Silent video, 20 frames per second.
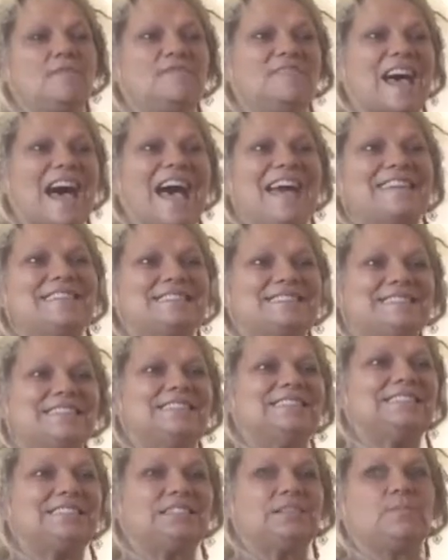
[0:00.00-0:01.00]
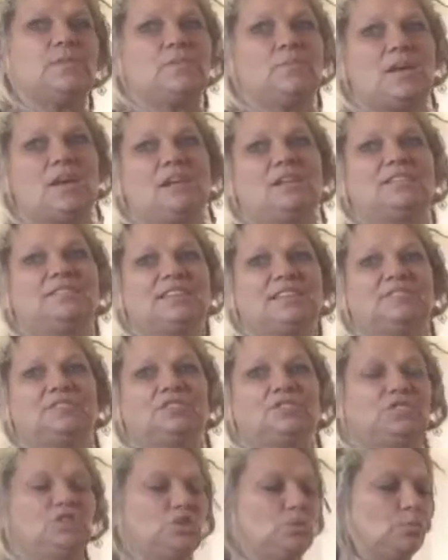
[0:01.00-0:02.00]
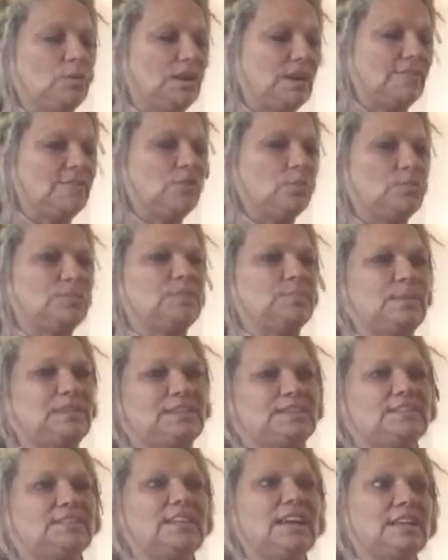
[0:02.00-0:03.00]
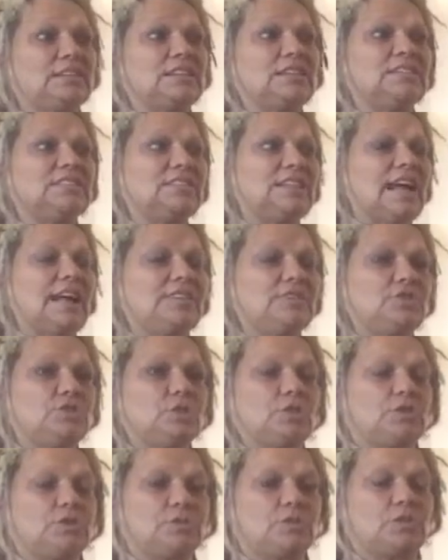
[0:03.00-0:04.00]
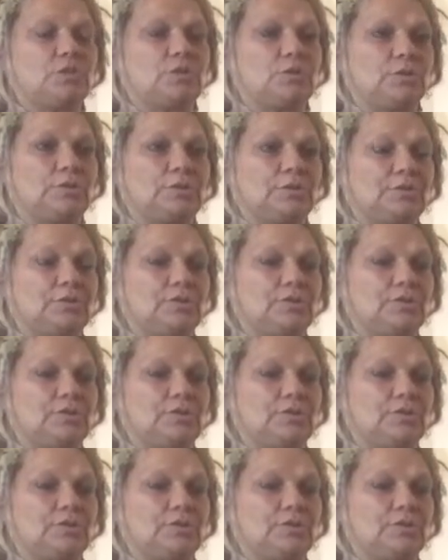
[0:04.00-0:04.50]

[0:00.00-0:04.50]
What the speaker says: That needs to be paid attention to, whatever was being said, because that's your